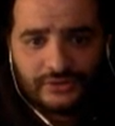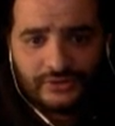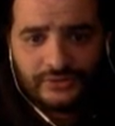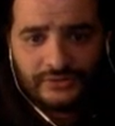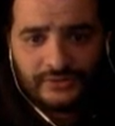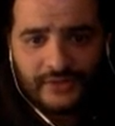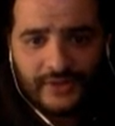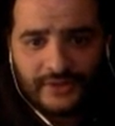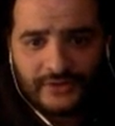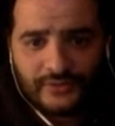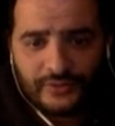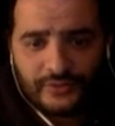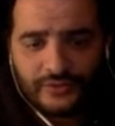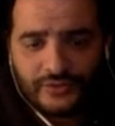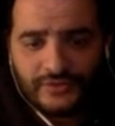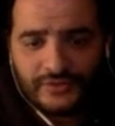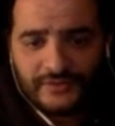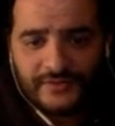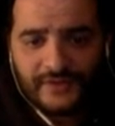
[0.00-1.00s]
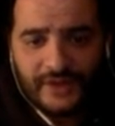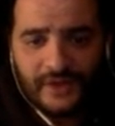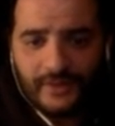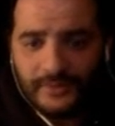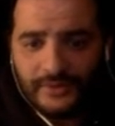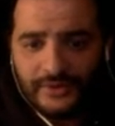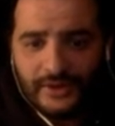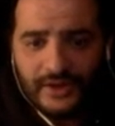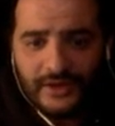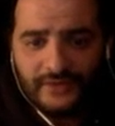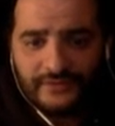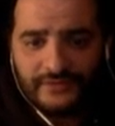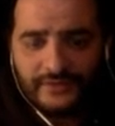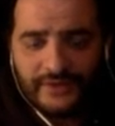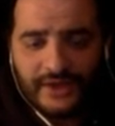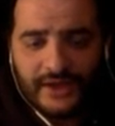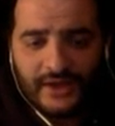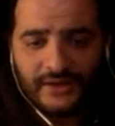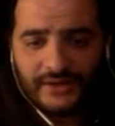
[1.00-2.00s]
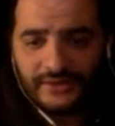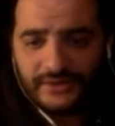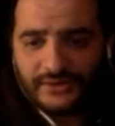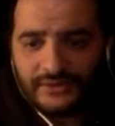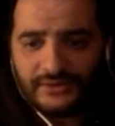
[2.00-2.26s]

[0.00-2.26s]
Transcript: So that's where you can find me. I got